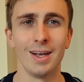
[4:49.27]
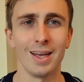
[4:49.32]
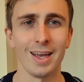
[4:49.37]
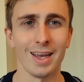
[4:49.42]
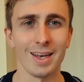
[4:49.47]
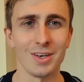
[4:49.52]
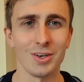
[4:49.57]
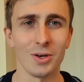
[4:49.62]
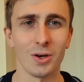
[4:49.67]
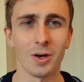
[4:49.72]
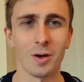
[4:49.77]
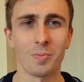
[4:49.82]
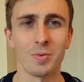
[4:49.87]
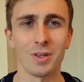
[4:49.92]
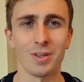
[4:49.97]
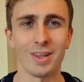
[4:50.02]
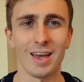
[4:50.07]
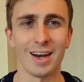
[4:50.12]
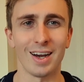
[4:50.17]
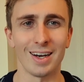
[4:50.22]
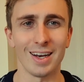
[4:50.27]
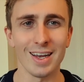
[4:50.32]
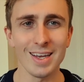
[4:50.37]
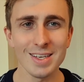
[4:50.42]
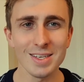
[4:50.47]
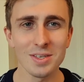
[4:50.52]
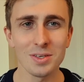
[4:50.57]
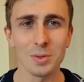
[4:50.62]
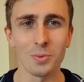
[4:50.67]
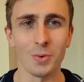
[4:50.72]
in Europe that there
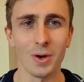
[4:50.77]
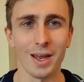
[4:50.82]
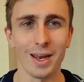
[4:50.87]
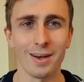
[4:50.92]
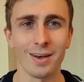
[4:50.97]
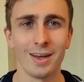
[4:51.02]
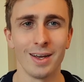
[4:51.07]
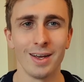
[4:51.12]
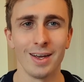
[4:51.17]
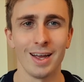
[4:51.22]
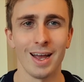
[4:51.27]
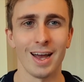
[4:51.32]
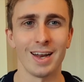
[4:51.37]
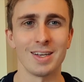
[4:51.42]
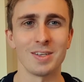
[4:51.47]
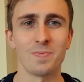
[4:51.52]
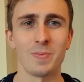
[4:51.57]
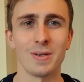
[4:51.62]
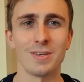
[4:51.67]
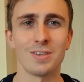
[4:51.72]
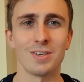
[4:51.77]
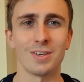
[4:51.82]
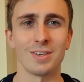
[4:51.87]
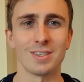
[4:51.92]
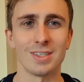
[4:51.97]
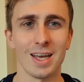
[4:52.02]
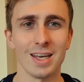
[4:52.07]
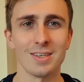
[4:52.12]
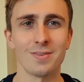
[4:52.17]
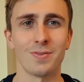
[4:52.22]
is to win, and has been
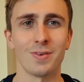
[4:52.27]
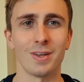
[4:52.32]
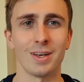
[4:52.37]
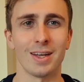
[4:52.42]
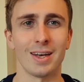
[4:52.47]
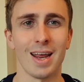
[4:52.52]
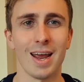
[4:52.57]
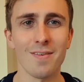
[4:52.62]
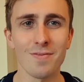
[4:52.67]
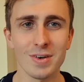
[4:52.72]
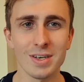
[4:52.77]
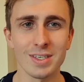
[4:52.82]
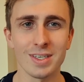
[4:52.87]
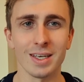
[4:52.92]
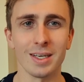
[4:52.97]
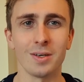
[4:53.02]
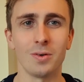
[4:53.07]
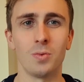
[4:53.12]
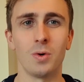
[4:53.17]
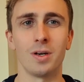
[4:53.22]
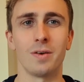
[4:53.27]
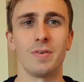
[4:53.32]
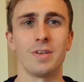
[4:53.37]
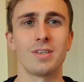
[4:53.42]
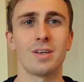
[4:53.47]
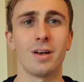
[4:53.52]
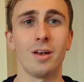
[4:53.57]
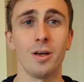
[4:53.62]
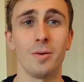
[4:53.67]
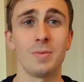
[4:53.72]
successful at every single one of his
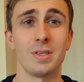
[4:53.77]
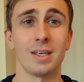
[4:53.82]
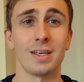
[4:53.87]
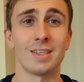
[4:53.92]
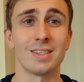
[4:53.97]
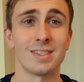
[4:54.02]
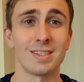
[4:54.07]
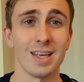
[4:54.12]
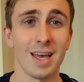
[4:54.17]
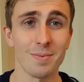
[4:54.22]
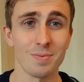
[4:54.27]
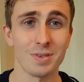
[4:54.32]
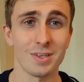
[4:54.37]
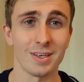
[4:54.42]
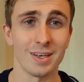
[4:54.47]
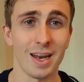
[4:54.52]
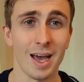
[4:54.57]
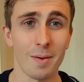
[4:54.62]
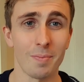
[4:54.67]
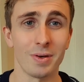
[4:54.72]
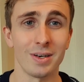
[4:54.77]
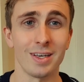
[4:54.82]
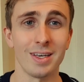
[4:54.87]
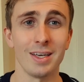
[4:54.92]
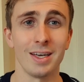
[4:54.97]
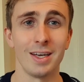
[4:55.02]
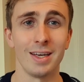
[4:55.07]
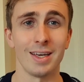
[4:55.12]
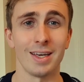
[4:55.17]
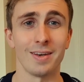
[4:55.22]
clubs except
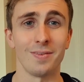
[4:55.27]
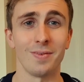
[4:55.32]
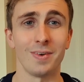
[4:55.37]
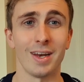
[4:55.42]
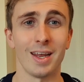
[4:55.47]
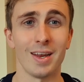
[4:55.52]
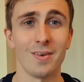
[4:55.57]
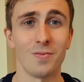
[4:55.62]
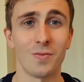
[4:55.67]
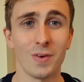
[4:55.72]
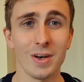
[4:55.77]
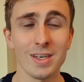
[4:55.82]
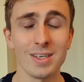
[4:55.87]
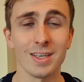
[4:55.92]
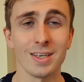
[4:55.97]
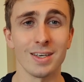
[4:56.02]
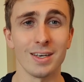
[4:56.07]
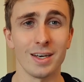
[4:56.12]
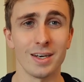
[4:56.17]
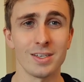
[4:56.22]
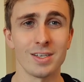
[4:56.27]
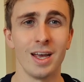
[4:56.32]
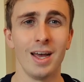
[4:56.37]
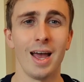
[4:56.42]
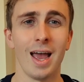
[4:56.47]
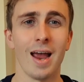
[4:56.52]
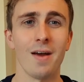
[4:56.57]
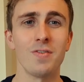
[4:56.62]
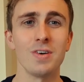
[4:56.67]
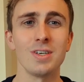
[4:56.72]
Napoli in recent years,
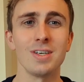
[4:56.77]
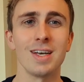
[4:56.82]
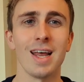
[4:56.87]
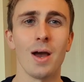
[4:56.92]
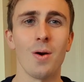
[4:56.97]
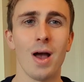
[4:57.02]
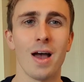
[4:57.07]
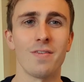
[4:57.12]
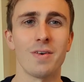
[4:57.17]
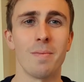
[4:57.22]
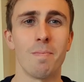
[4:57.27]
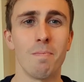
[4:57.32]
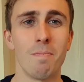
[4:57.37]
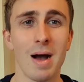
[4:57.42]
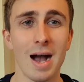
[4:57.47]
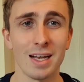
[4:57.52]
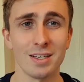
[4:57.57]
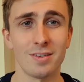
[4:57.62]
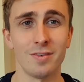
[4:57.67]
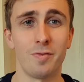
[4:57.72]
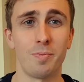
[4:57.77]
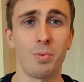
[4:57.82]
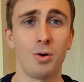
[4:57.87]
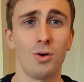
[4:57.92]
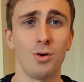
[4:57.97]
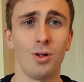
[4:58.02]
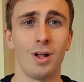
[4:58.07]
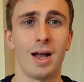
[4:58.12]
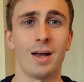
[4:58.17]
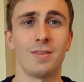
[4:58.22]
Everton now have a massive
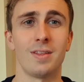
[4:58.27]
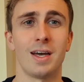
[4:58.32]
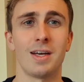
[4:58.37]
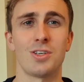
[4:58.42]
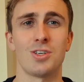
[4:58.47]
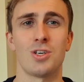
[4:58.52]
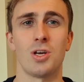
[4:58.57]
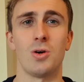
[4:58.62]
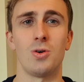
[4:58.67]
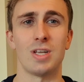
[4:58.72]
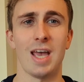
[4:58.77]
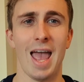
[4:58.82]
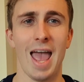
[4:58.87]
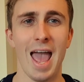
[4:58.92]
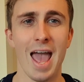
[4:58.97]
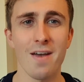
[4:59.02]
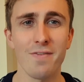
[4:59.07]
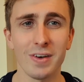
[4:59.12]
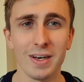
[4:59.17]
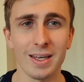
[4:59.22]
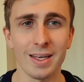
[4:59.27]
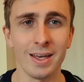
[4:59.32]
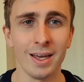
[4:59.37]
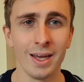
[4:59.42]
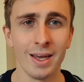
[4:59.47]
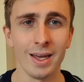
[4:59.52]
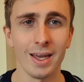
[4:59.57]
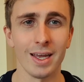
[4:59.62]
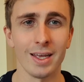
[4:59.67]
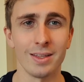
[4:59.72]
pull, and that showed heavily
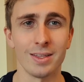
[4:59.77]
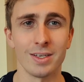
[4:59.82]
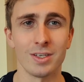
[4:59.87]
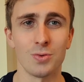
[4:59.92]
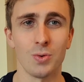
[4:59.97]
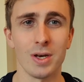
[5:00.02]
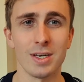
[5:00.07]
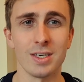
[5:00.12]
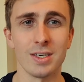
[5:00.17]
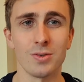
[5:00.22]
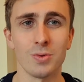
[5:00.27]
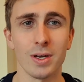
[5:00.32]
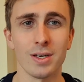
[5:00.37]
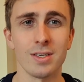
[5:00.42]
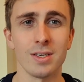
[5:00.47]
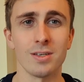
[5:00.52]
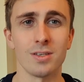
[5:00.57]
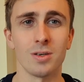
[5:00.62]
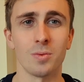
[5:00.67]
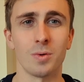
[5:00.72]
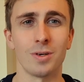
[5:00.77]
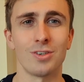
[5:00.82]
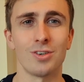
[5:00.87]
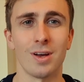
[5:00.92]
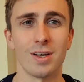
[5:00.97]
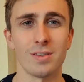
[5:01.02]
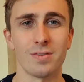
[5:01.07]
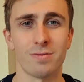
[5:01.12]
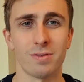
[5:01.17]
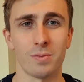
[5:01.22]
in the 2020 summer
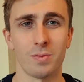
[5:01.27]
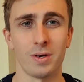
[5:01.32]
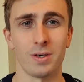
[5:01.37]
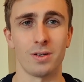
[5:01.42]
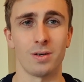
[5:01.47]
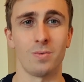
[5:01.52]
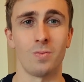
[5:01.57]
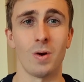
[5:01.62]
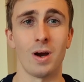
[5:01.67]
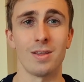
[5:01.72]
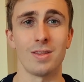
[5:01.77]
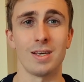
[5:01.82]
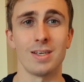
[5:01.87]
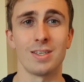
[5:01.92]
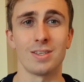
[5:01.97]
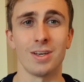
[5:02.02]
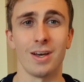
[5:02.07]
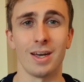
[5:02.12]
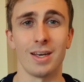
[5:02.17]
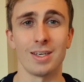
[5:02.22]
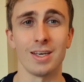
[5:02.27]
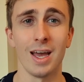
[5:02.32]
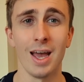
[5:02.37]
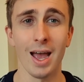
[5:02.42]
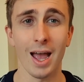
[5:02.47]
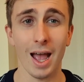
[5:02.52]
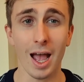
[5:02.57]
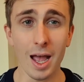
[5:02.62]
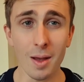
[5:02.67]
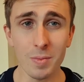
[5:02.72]
transfer window, where they signed
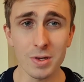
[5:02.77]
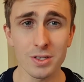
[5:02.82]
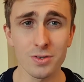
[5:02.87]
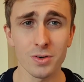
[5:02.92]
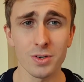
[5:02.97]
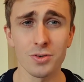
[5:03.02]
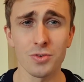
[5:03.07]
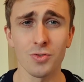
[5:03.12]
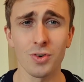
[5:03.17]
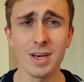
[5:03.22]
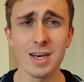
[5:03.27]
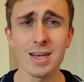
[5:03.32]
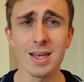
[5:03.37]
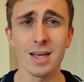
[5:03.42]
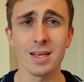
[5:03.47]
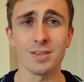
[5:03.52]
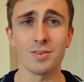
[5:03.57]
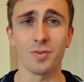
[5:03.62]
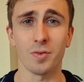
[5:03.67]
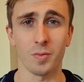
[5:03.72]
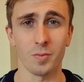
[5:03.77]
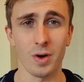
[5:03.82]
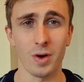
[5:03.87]
James Rodriguez from